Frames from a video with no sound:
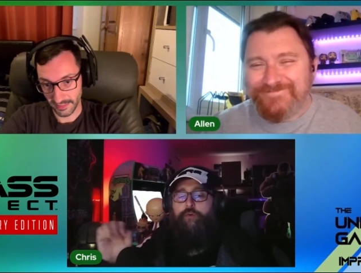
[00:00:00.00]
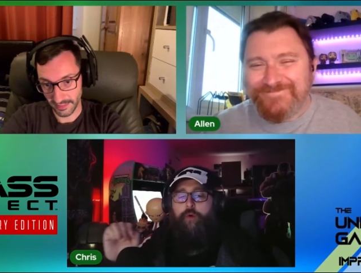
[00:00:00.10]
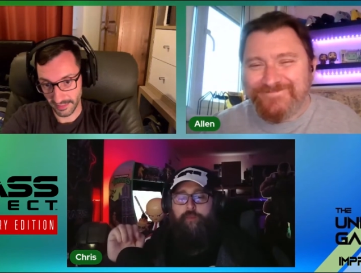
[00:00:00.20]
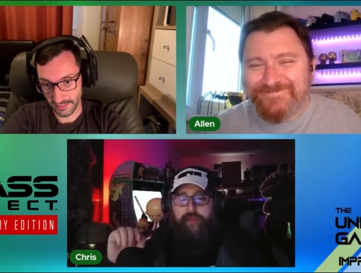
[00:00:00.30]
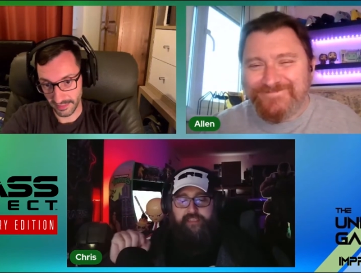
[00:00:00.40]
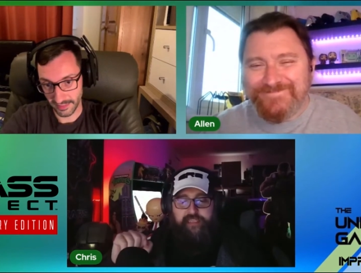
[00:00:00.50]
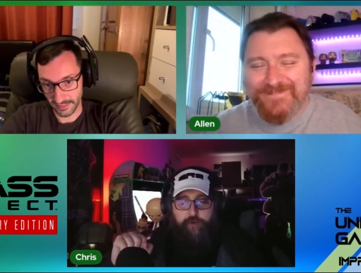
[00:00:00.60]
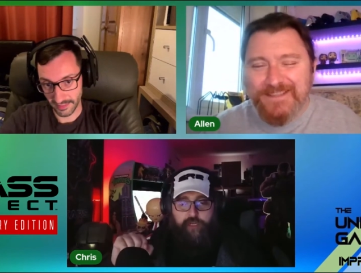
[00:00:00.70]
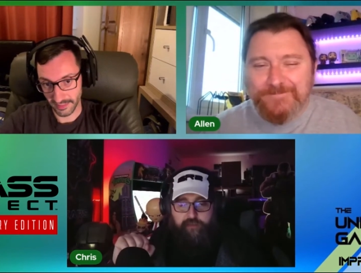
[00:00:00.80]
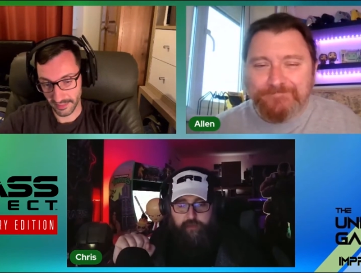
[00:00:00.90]
Speaker 1: the PC
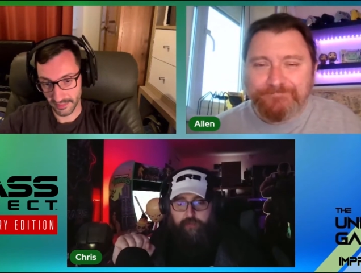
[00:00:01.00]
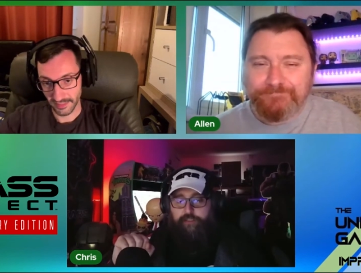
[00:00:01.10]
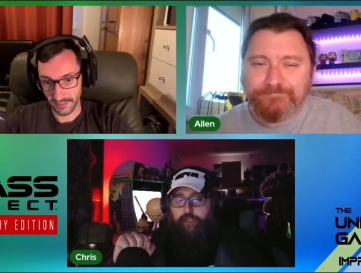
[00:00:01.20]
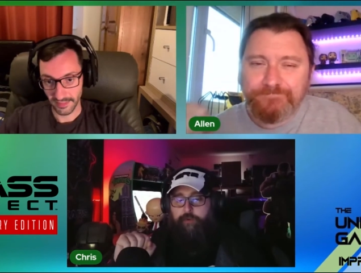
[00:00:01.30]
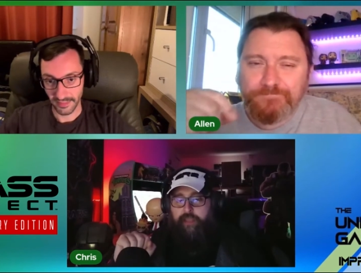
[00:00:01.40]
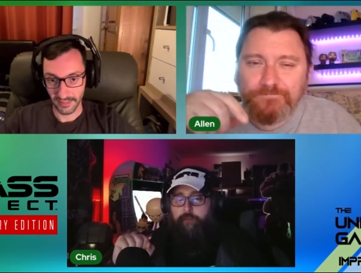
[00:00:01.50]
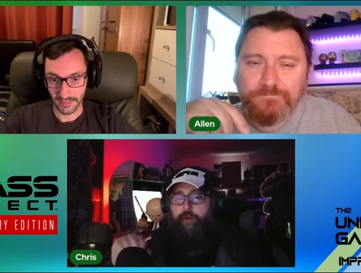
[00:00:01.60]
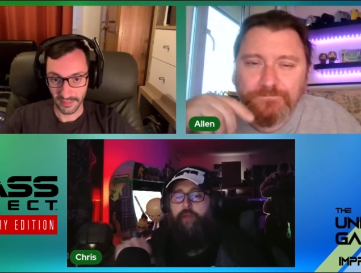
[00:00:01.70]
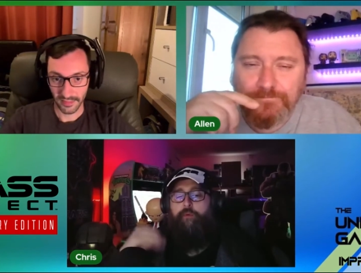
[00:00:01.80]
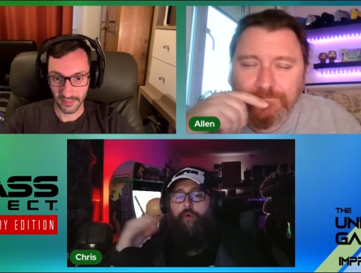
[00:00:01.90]
modding community was doing with it, and we're
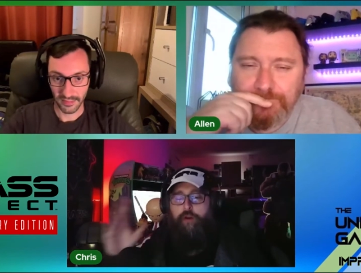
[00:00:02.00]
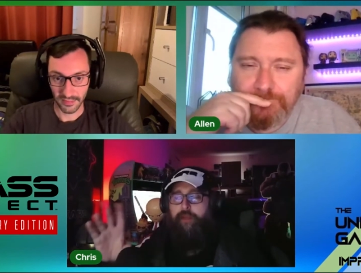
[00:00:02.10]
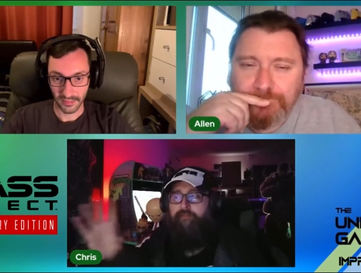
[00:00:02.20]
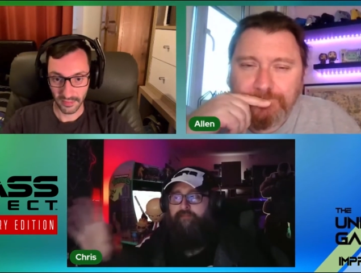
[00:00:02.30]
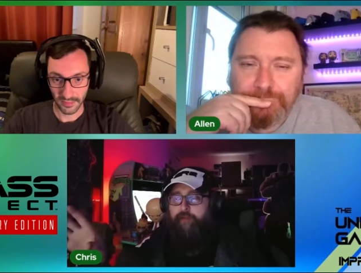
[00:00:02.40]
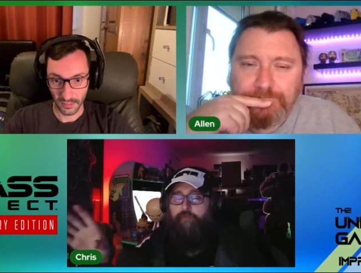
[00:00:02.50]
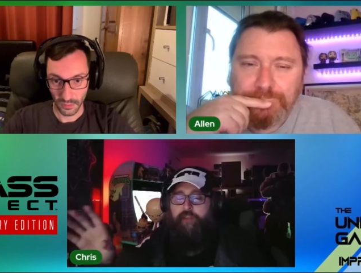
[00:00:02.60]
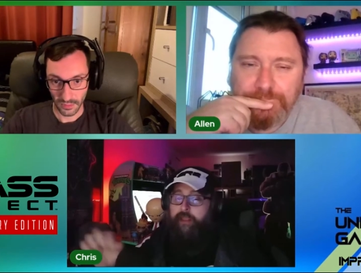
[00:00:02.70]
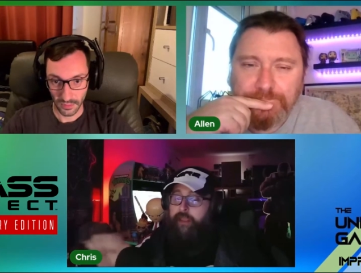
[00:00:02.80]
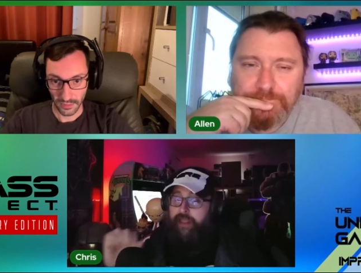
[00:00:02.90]
like, we want to make that thing.
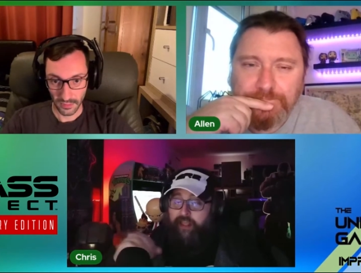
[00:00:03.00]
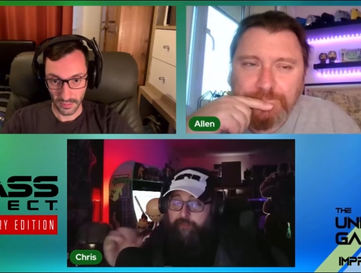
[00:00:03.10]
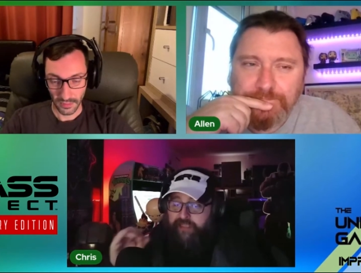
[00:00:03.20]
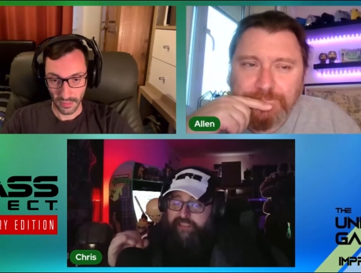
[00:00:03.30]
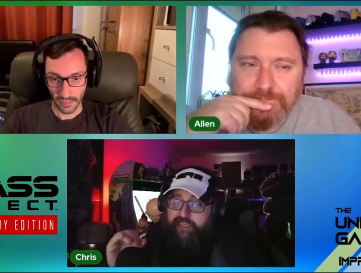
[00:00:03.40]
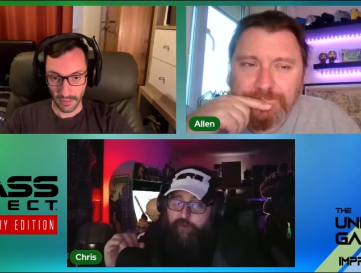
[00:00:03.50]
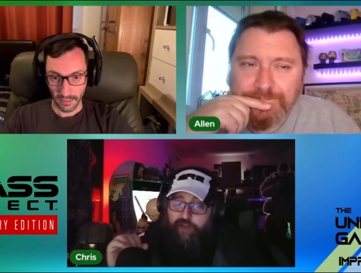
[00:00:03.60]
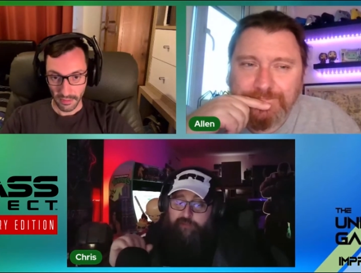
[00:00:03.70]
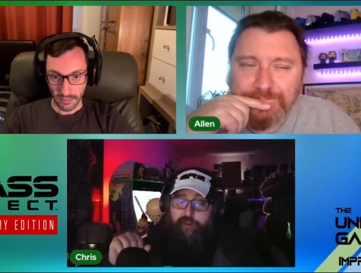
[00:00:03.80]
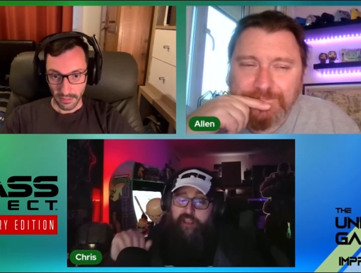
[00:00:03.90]
Now the PC modding
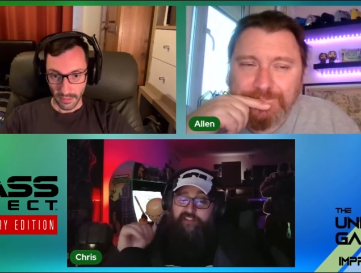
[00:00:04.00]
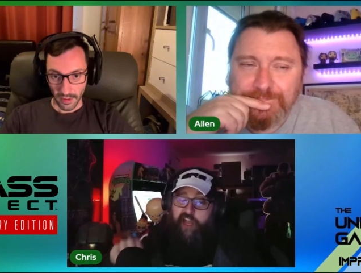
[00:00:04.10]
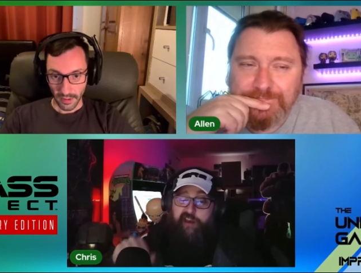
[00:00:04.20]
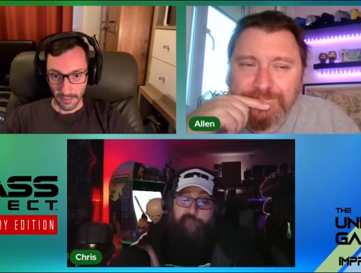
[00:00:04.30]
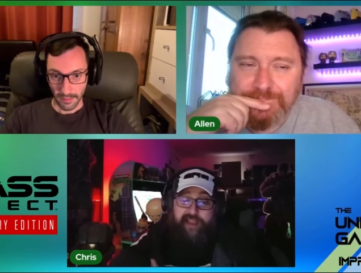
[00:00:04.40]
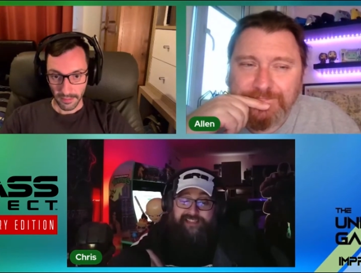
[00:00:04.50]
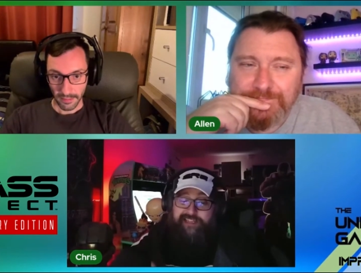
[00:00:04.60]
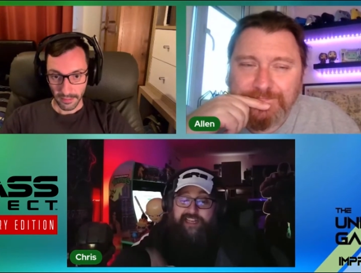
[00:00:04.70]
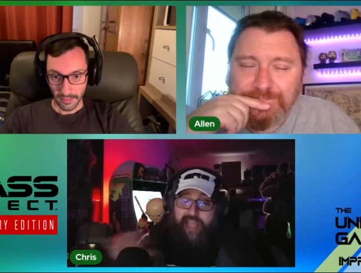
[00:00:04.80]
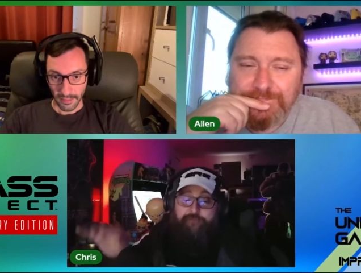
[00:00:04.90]
community has done
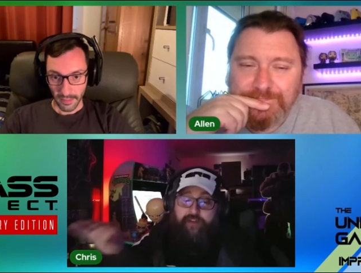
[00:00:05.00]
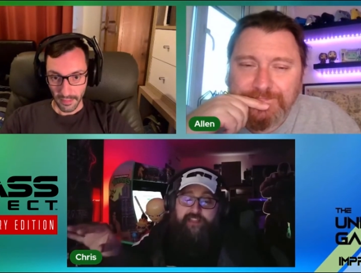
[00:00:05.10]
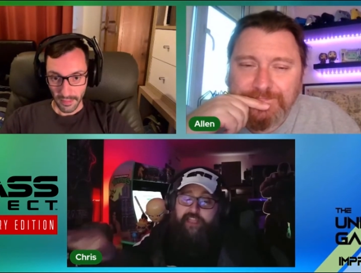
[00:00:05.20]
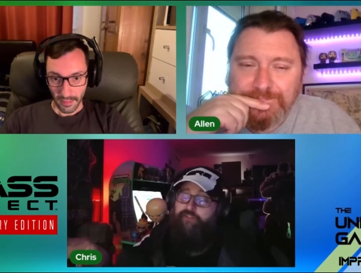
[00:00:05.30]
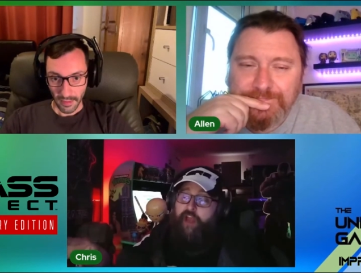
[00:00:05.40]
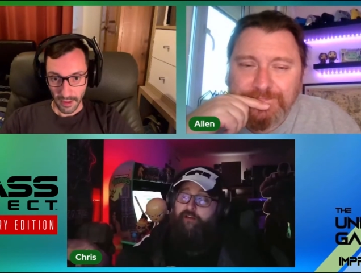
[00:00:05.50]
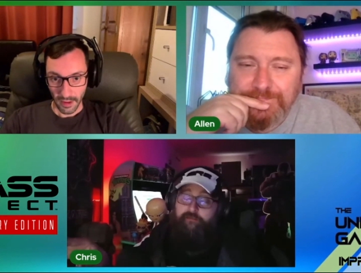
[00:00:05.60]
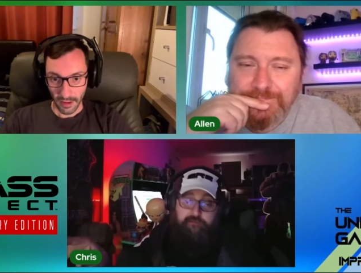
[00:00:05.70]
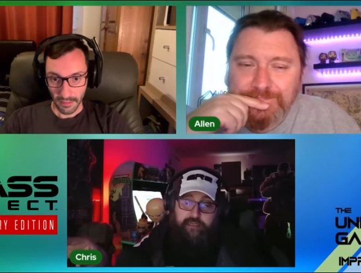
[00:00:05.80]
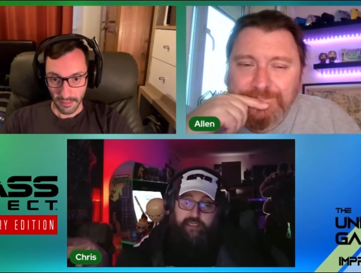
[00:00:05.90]
basically everything they've
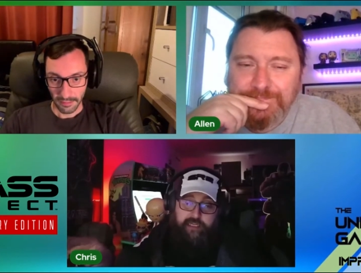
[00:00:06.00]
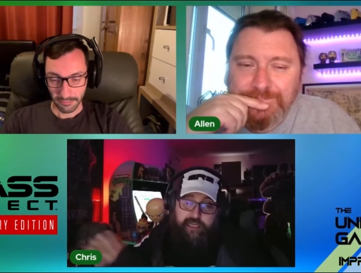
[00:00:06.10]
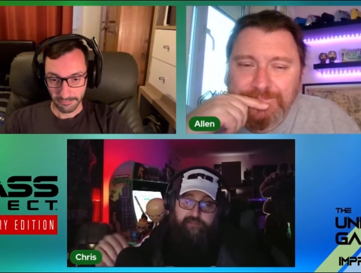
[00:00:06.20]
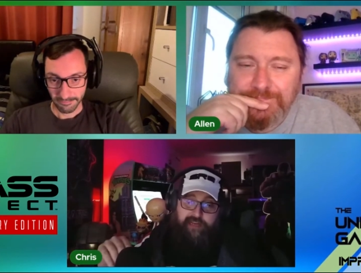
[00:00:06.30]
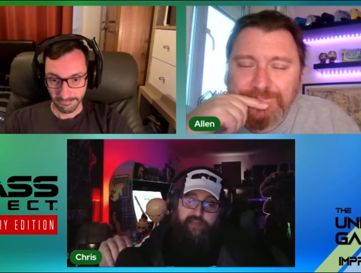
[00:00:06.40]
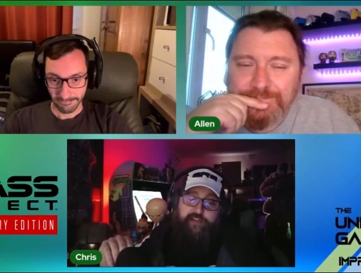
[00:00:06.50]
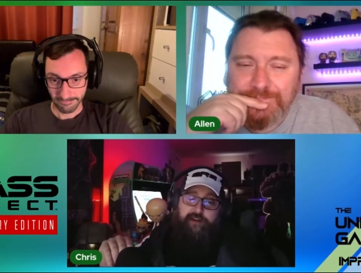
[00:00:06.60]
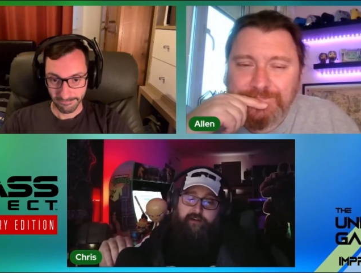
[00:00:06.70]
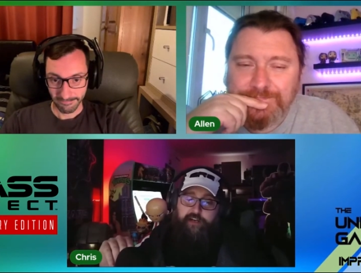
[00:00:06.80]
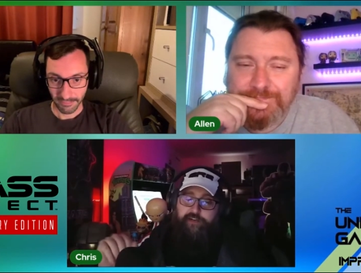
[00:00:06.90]
done in the
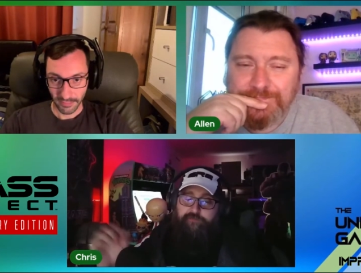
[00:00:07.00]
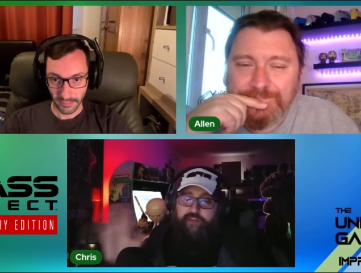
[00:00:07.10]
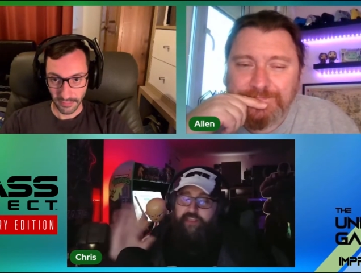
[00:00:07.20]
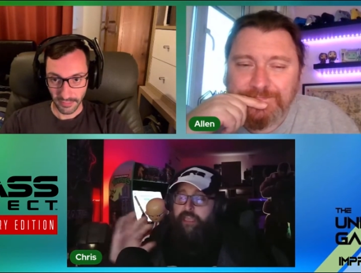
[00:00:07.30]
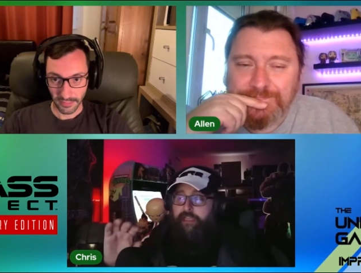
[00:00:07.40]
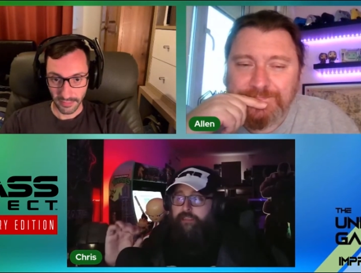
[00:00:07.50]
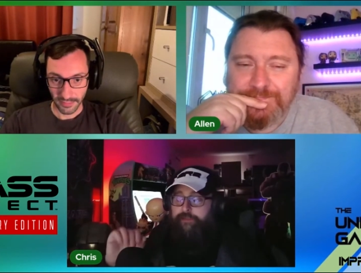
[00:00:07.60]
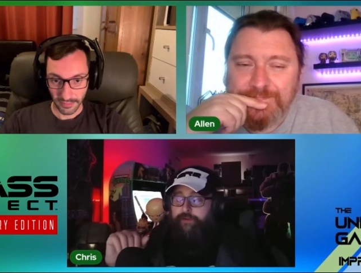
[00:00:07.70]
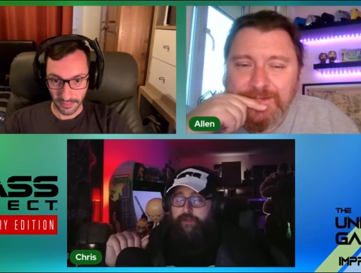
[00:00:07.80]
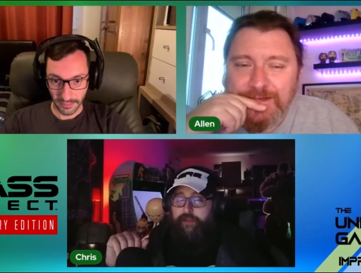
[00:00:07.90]
Legendary Edition for years,
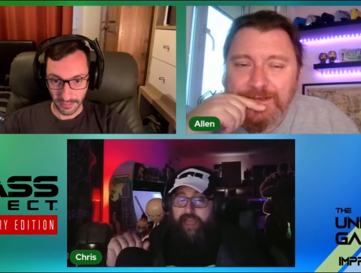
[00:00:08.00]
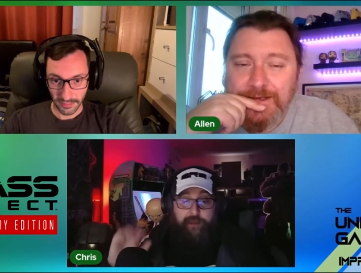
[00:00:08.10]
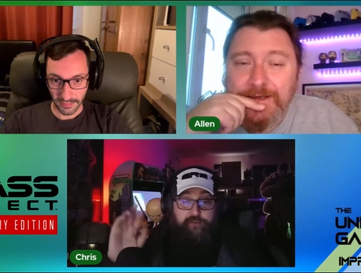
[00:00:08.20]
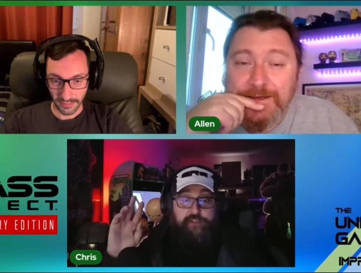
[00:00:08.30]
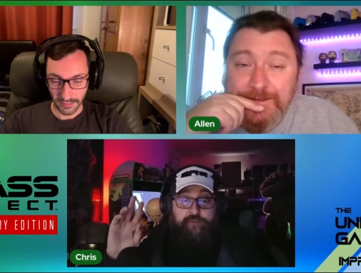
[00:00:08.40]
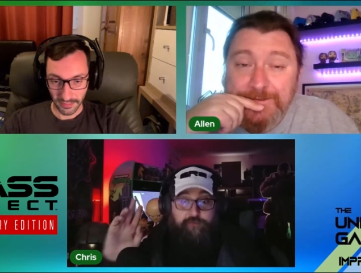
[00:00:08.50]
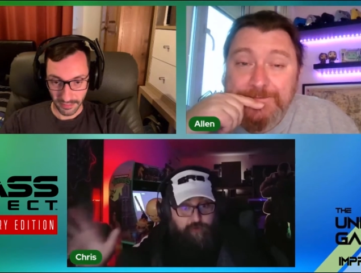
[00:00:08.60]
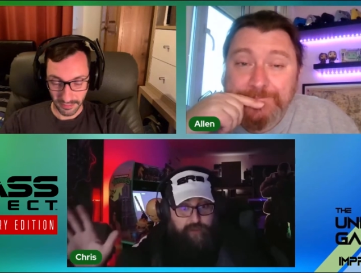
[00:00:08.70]
and it was free.